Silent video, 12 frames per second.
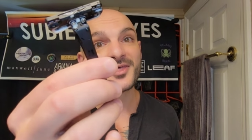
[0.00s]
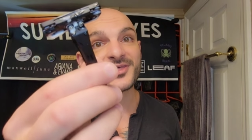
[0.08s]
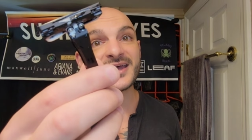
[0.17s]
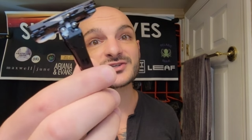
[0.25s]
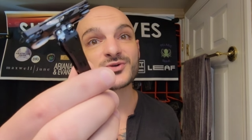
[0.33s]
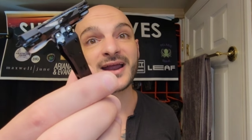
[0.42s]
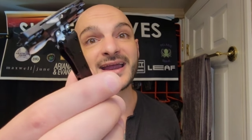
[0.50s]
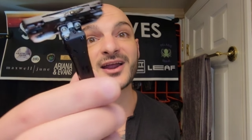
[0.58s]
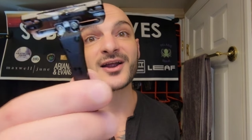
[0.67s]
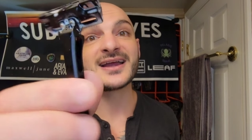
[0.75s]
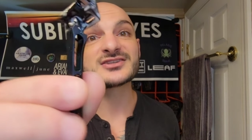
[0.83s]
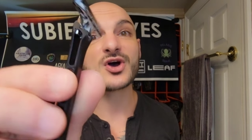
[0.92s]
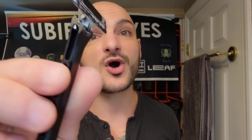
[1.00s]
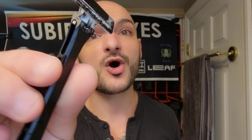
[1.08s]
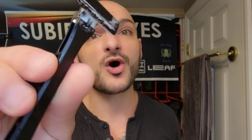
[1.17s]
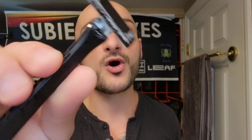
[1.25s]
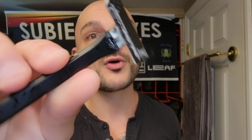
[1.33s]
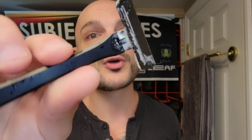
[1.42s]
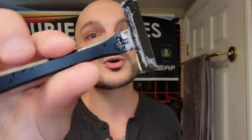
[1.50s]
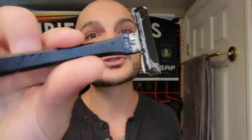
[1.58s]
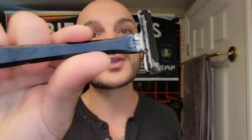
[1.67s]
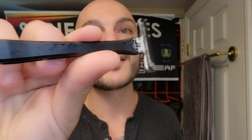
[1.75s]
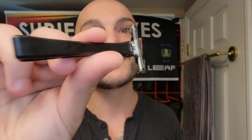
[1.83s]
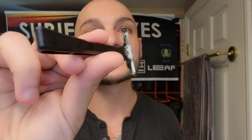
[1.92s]
This right here hits all those
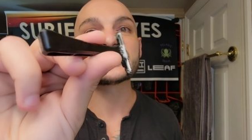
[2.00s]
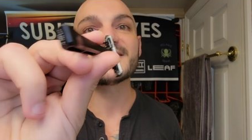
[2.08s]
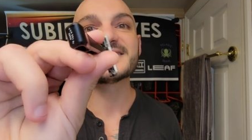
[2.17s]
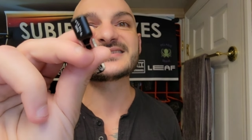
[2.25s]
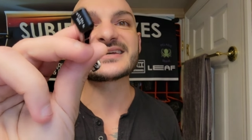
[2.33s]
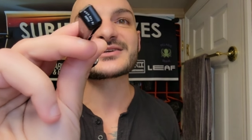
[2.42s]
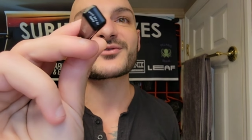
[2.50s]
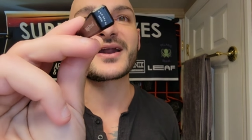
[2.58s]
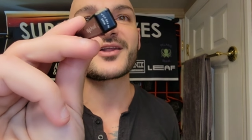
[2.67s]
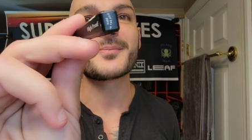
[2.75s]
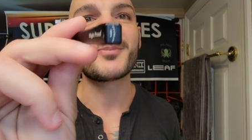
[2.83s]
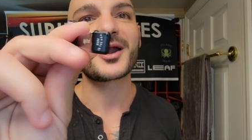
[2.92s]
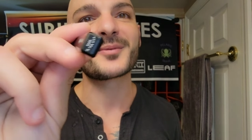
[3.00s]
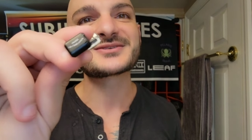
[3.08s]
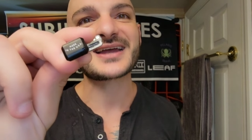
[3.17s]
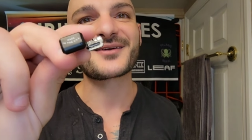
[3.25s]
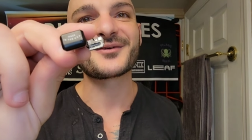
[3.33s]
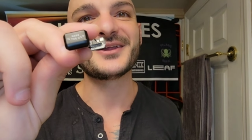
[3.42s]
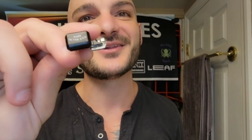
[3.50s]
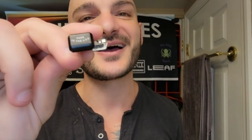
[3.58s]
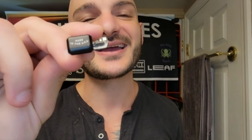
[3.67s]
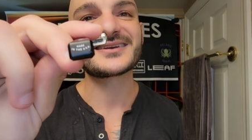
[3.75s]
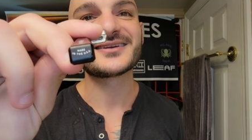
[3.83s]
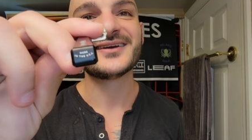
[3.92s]
levels. It even says it right on the bottom, which I really
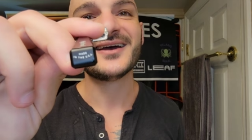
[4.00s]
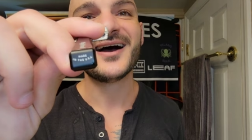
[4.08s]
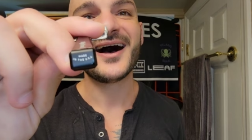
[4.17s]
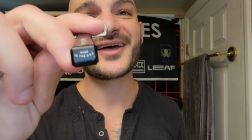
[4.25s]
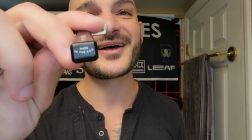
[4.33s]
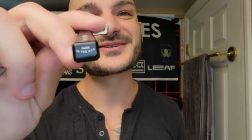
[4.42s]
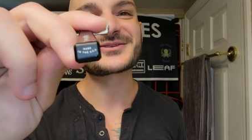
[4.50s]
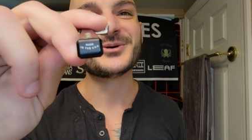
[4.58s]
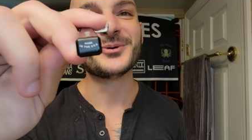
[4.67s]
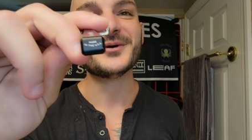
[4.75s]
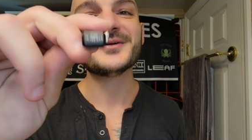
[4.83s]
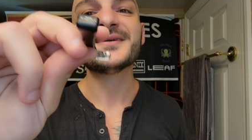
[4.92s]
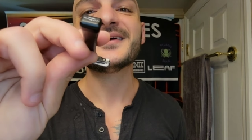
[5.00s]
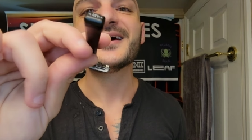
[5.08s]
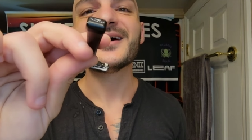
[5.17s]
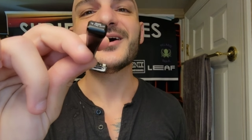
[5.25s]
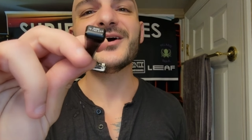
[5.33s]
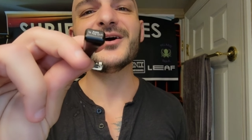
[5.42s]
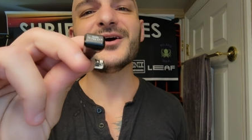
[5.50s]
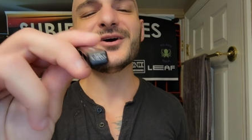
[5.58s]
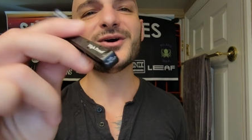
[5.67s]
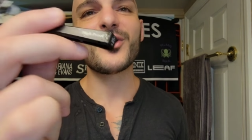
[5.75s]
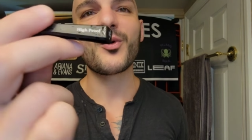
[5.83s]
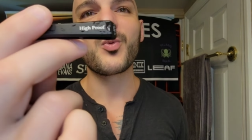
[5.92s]
liked. I thought it was cool.
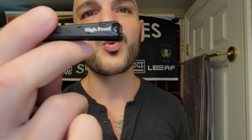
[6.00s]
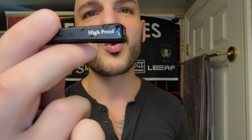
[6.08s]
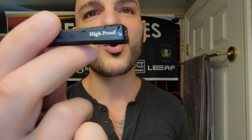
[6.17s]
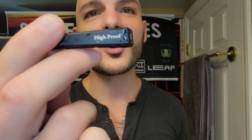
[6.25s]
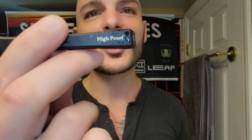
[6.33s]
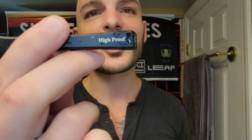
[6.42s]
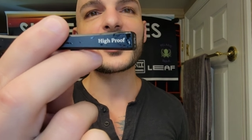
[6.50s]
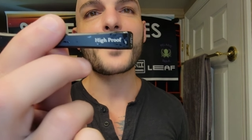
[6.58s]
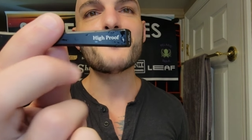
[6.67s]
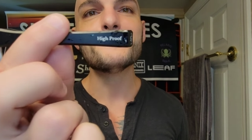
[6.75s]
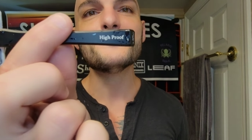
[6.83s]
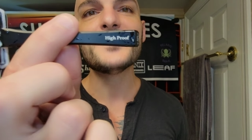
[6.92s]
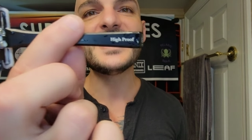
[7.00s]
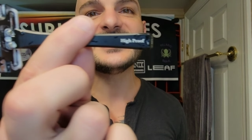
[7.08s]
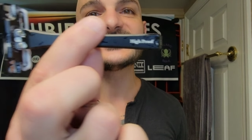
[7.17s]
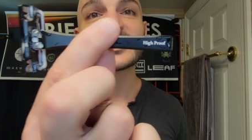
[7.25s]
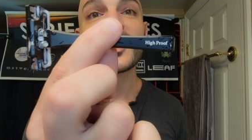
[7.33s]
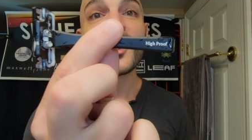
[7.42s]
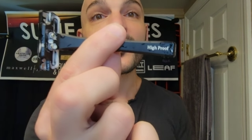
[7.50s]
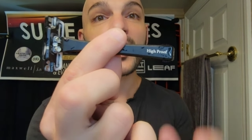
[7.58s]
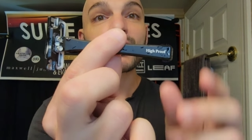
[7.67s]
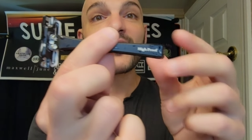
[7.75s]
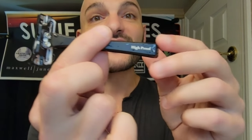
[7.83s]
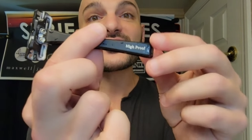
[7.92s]
Oh, what an amazing... I
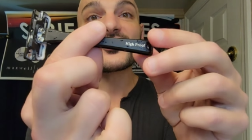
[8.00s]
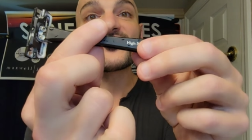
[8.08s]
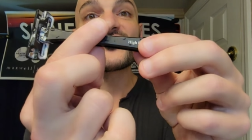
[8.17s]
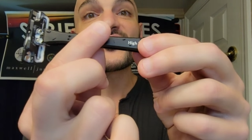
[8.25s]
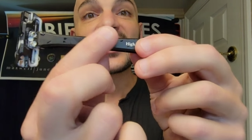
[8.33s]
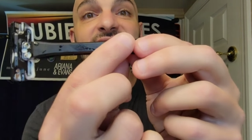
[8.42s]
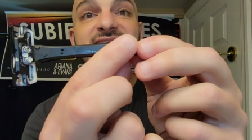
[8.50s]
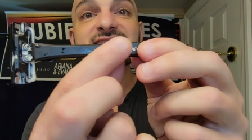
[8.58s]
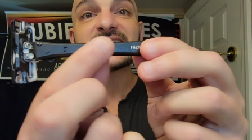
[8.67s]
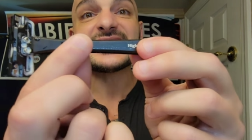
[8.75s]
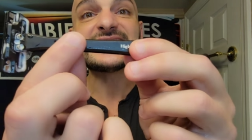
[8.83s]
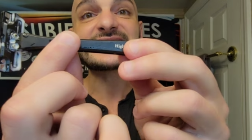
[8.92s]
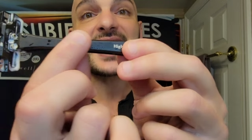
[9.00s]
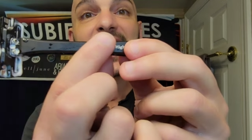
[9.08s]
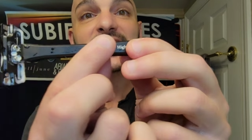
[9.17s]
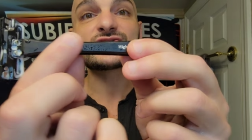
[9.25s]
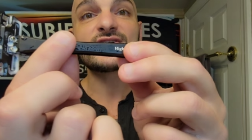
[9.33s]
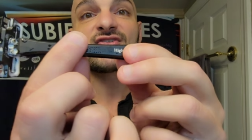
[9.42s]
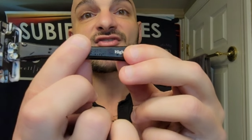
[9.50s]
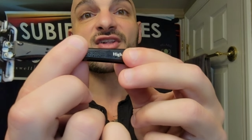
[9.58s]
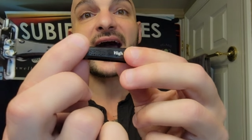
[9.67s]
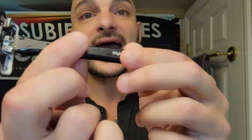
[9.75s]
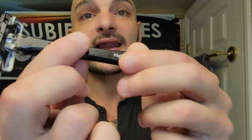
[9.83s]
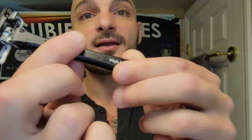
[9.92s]
love that the face is actually
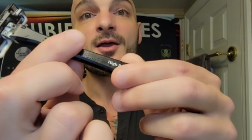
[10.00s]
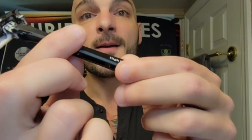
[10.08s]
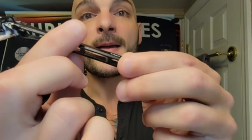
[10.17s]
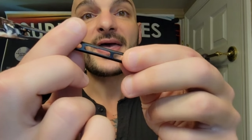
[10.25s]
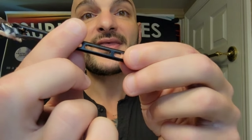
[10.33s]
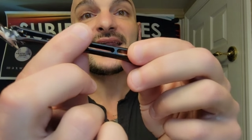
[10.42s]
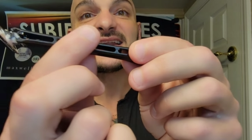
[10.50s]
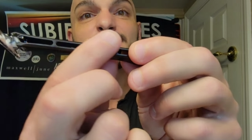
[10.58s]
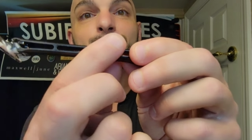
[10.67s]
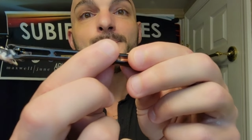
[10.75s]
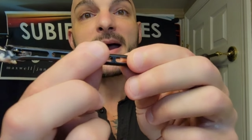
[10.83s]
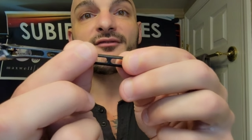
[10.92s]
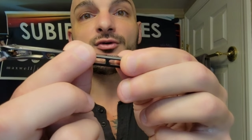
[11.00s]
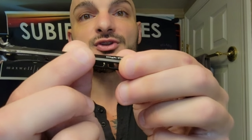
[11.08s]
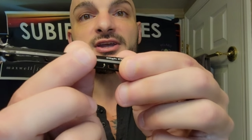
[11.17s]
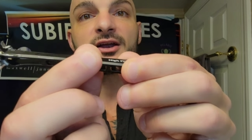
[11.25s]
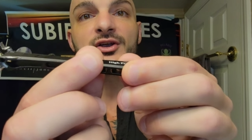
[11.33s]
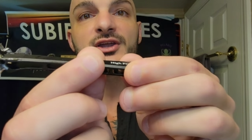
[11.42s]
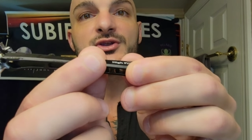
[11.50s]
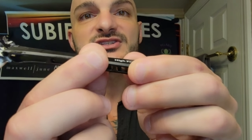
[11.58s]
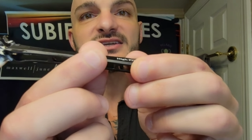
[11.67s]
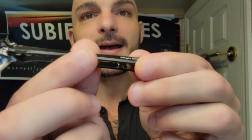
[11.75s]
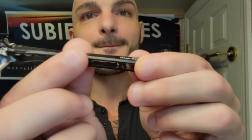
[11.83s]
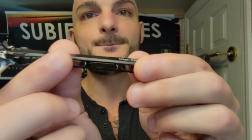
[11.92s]
flat, and then it's beveled here. Can you
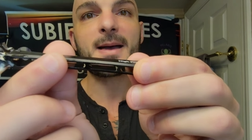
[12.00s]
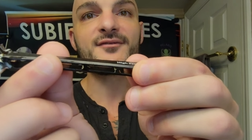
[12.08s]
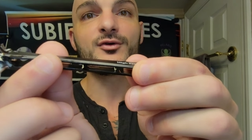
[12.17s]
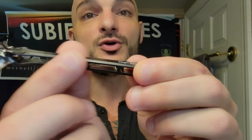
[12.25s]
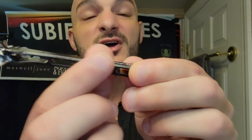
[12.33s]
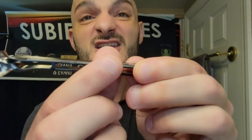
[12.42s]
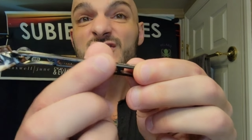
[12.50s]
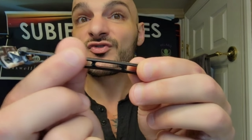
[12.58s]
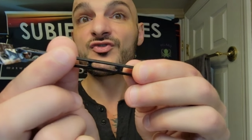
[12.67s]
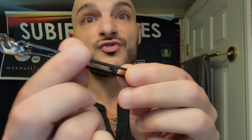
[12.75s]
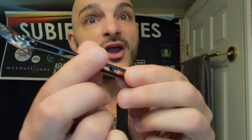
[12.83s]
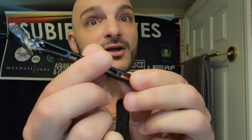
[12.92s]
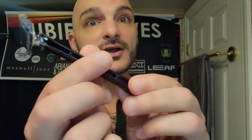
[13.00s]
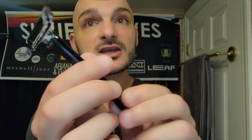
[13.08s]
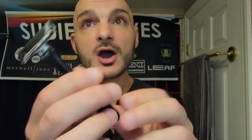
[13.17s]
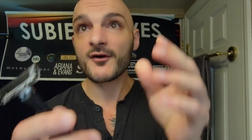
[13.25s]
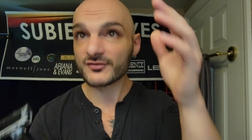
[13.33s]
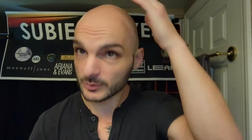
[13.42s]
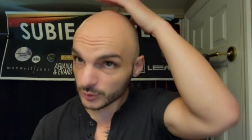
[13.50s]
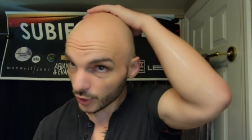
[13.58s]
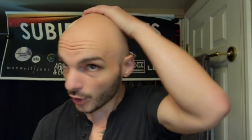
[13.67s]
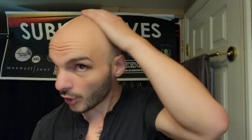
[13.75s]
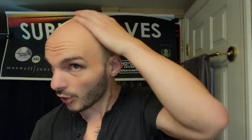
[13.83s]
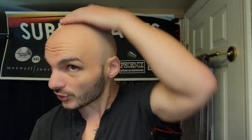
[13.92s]
see that bevel? It's very comfortable to
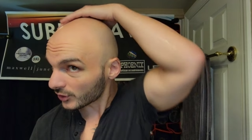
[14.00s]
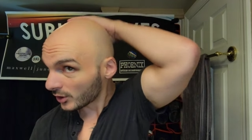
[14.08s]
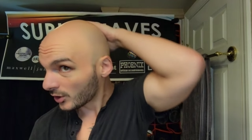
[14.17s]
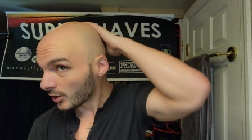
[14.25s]
hold.